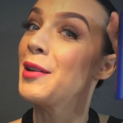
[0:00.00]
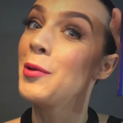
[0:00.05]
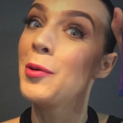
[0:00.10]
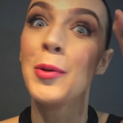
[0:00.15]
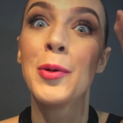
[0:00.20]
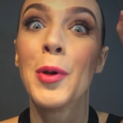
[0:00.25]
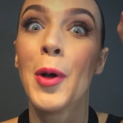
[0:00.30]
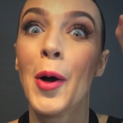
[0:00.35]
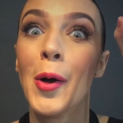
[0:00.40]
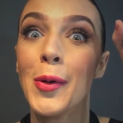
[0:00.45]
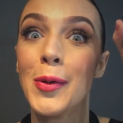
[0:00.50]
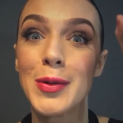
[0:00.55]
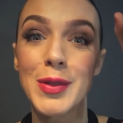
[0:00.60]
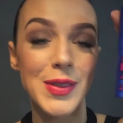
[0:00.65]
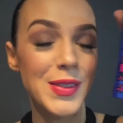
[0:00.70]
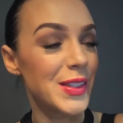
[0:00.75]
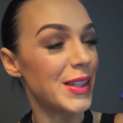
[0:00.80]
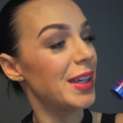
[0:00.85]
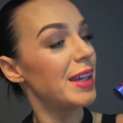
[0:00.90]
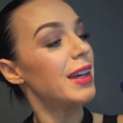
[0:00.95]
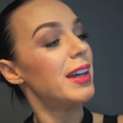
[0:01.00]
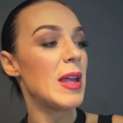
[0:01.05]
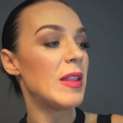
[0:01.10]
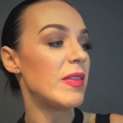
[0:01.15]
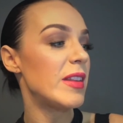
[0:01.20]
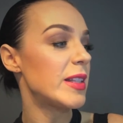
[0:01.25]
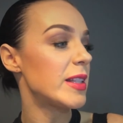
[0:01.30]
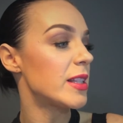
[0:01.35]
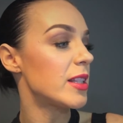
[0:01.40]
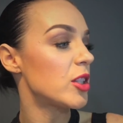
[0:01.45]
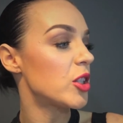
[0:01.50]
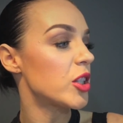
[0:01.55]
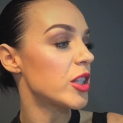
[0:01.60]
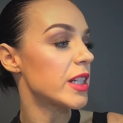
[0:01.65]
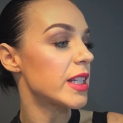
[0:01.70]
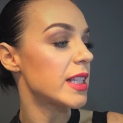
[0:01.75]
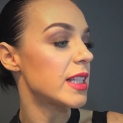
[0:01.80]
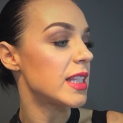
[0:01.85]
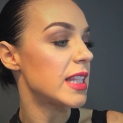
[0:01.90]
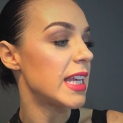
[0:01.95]
Who knows? And this is
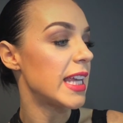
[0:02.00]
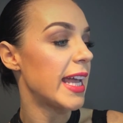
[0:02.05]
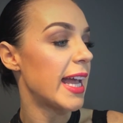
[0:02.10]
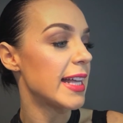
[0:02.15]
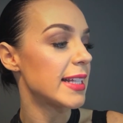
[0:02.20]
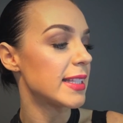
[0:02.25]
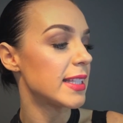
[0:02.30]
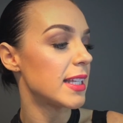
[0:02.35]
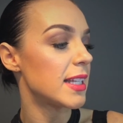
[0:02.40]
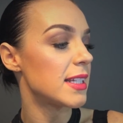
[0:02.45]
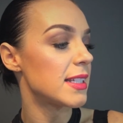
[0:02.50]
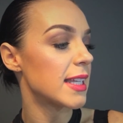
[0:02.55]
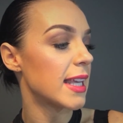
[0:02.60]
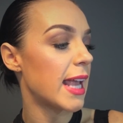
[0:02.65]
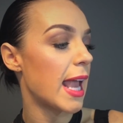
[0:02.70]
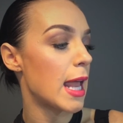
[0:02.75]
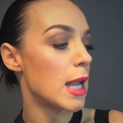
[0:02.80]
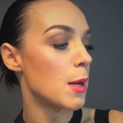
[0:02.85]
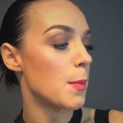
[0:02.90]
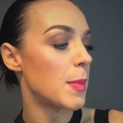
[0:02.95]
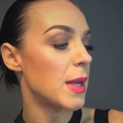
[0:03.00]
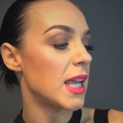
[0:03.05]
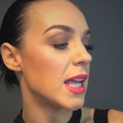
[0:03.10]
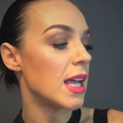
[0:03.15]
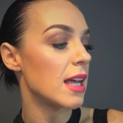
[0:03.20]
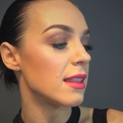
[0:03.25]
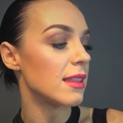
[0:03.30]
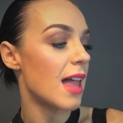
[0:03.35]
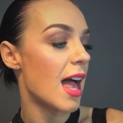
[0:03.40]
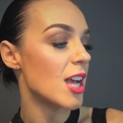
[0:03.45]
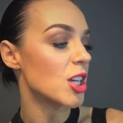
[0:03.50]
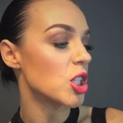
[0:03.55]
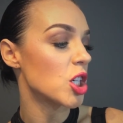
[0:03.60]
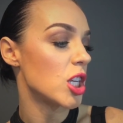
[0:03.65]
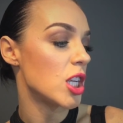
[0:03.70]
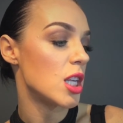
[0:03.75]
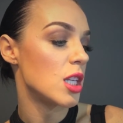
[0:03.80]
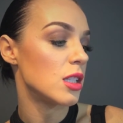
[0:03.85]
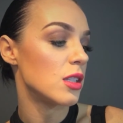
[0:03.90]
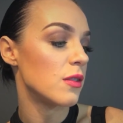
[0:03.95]
just the Essence Get Big
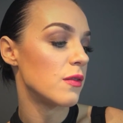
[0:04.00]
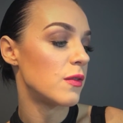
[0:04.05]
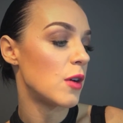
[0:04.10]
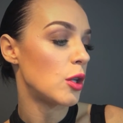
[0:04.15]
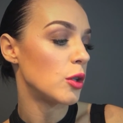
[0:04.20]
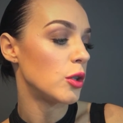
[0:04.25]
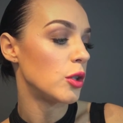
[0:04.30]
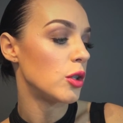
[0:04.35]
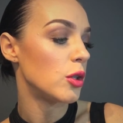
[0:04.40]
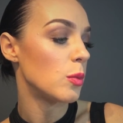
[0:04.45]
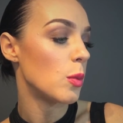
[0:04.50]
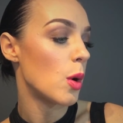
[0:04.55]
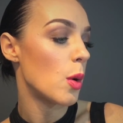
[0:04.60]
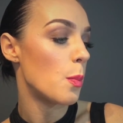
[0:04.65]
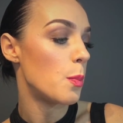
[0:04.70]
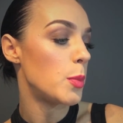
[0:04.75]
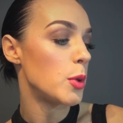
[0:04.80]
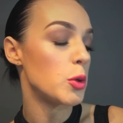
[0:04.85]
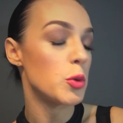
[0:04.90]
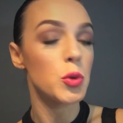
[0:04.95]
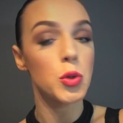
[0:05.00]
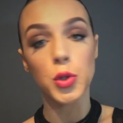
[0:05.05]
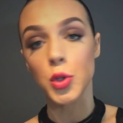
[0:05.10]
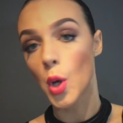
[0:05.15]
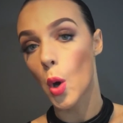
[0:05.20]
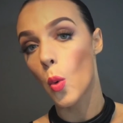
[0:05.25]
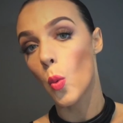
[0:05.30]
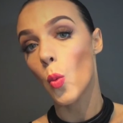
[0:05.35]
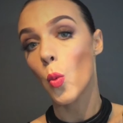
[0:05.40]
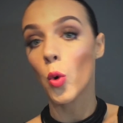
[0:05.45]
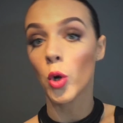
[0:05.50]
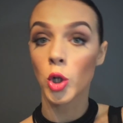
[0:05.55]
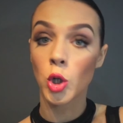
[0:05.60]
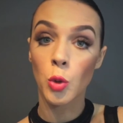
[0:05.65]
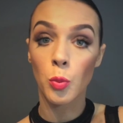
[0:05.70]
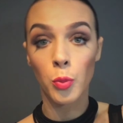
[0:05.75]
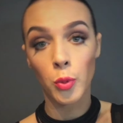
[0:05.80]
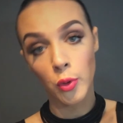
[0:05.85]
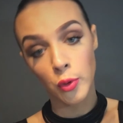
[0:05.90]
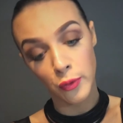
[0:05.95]
Lashes Volume Boost
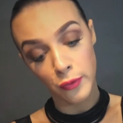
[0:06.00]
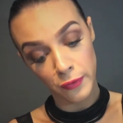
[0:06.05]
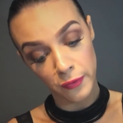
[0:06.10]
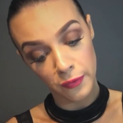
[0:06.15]
Waterproof.